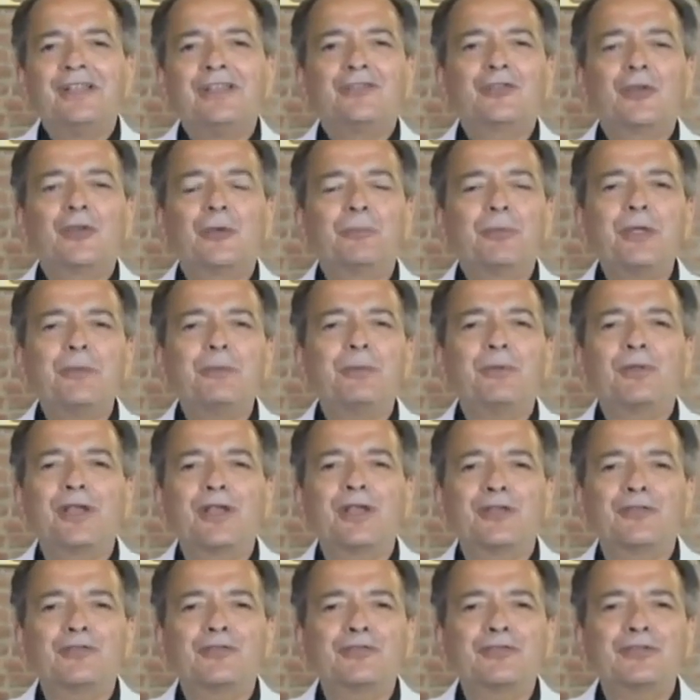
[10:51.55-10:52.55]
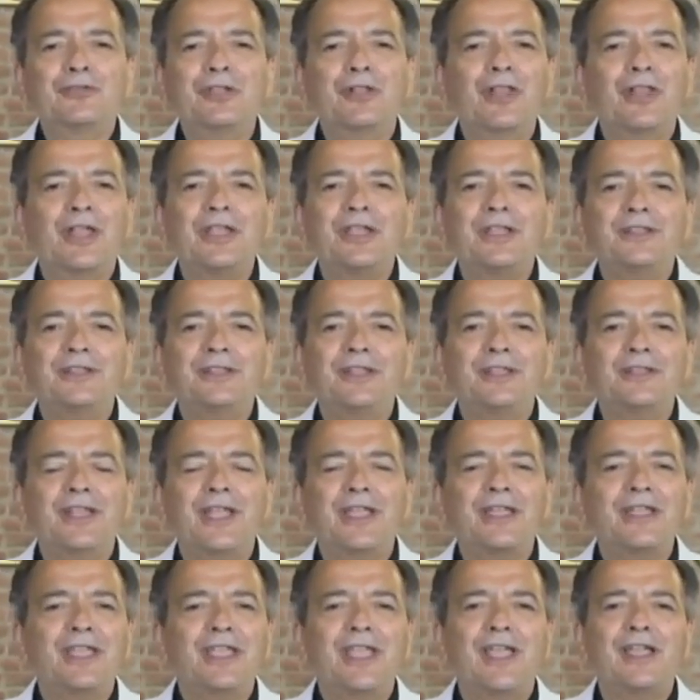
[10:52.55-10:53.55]
So people are going to steal anything
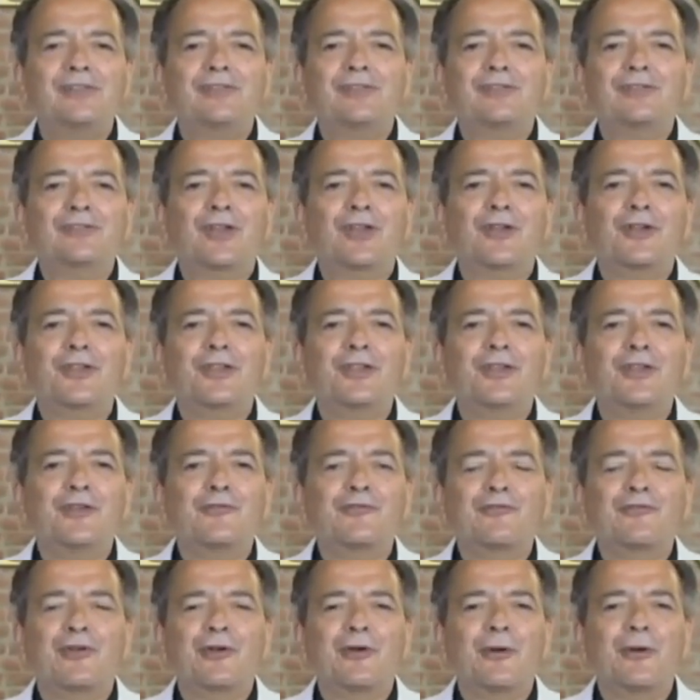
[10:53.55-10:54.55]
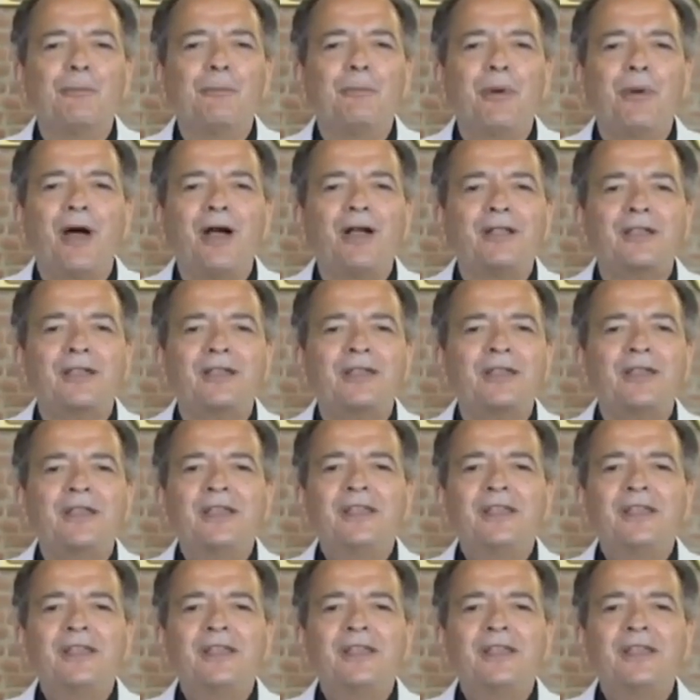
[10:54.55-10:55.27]
they can to turn it in for a buck,